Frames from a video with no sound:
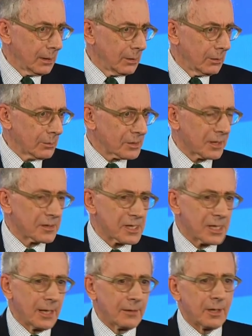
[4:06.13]
who was
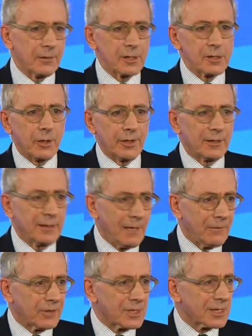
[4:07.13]
concerned that there's not
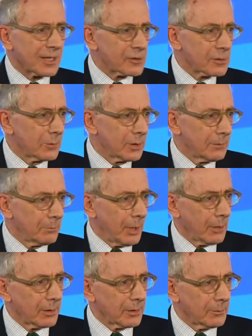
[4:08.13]
enough discussion between
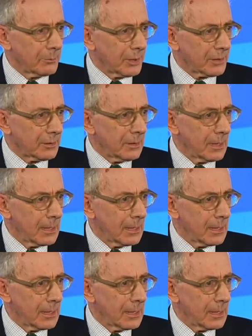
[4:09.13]
Poland and Britain